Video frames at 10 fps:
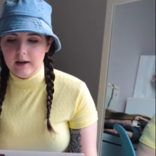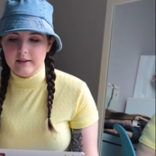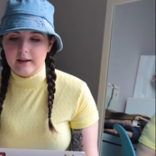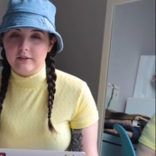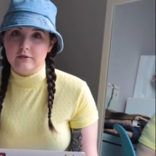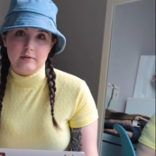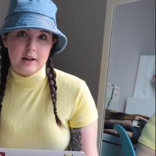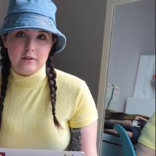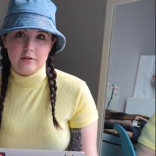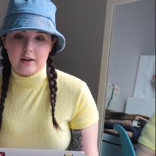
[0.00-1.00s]
they
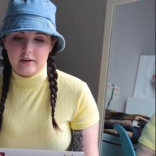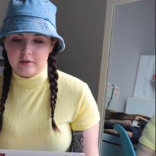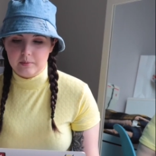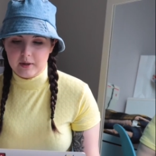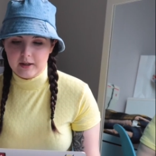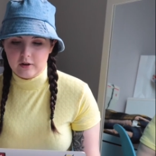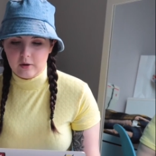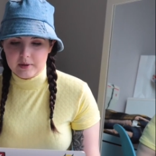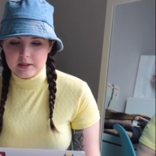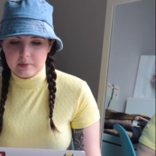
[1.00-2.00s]
get those kind of complaint
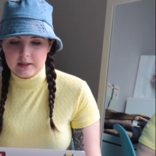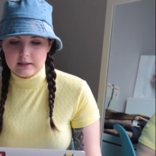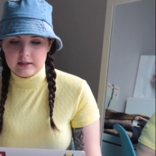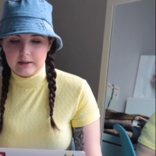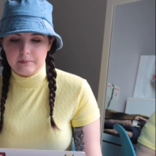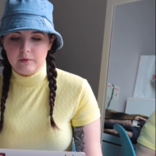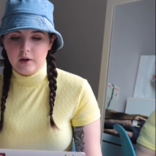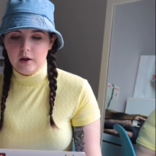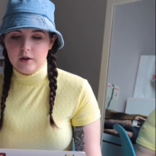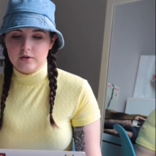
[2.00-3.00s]
comments basically.
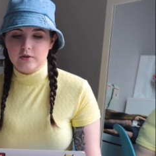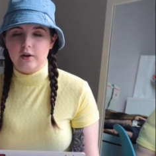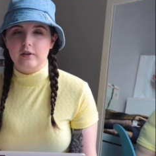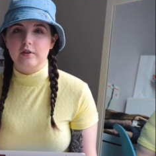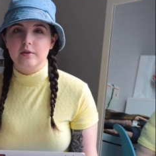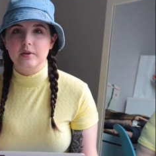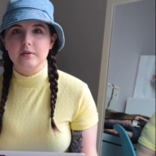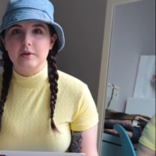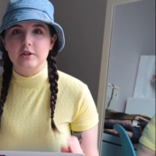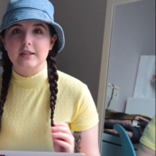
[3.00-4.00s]
So first I wanted to
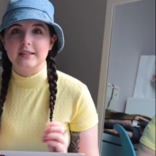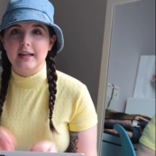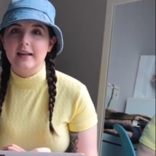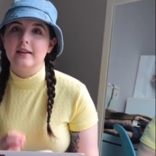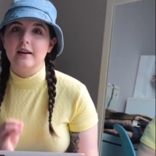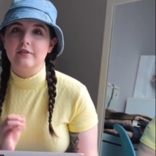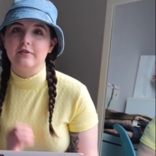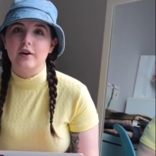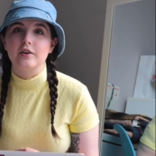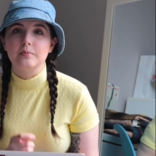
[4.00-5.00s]
mention the date that I
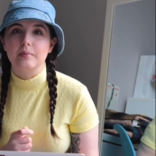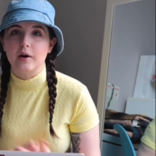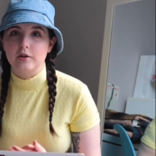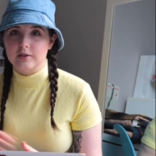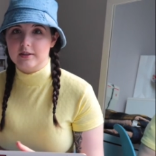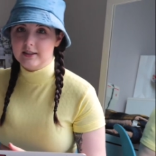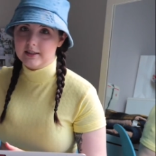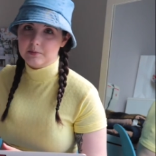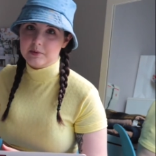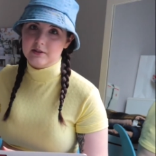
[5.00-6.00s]
first purchased this
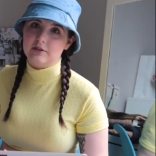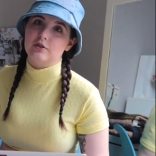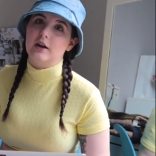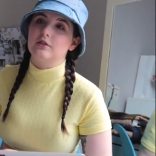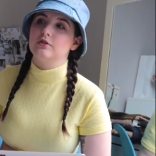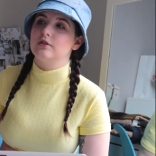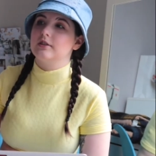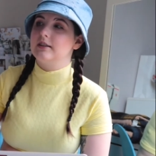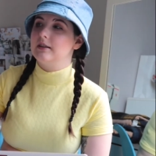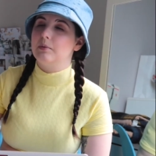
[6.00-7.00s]
specific tracksuit, because
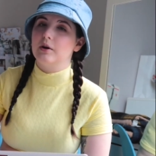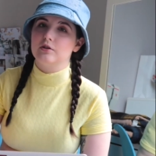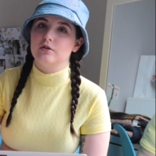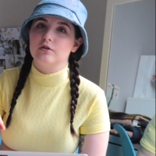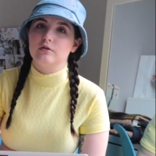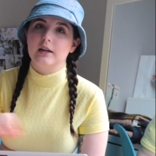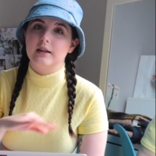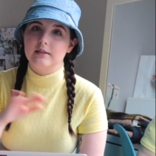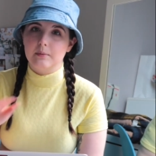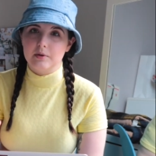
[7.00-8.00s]
I did purchase 3
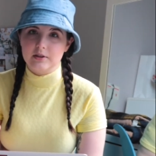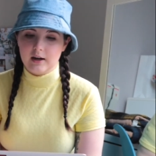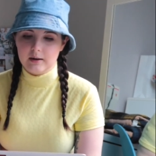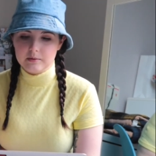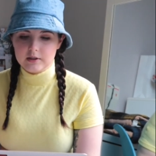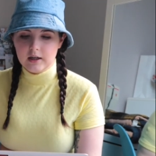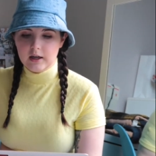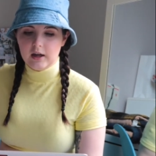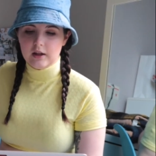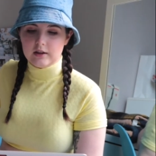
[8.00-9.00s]
at separate times.
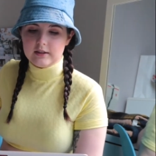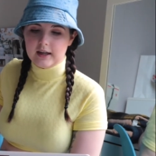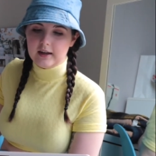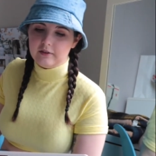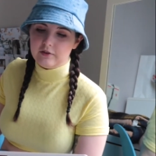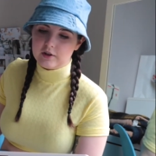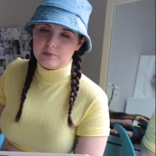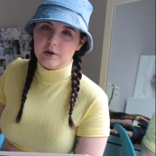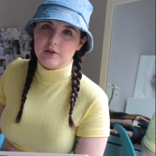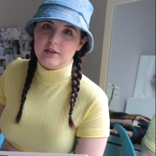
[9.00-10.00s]
The date I first
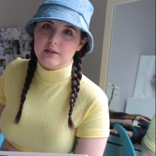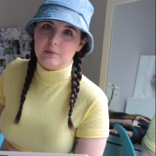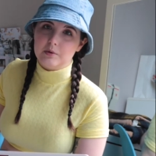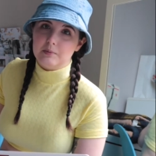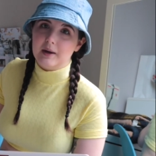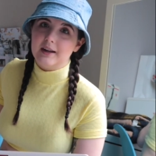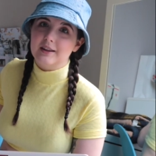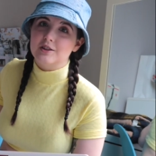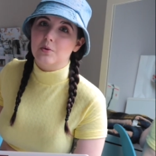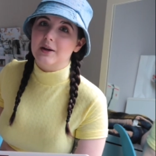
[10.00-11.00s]
purchased this one was Monday
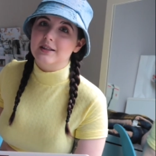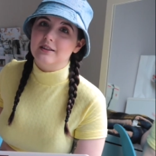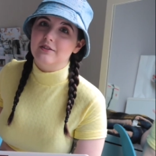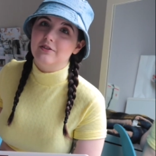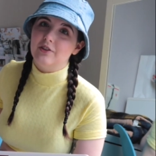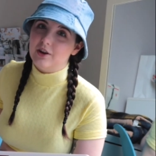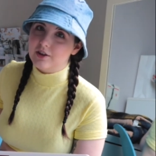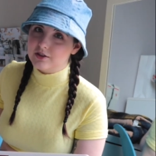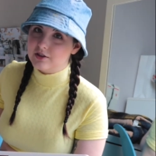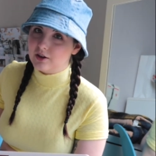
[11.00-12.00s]
the
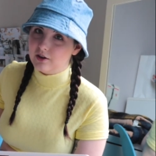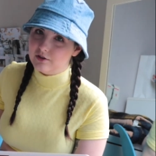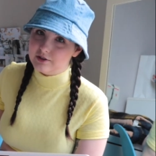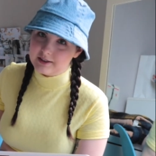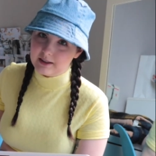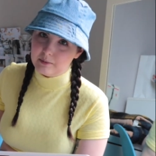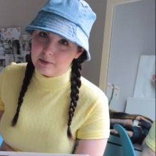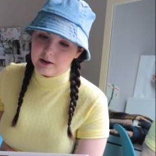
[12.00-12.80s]
21st of December.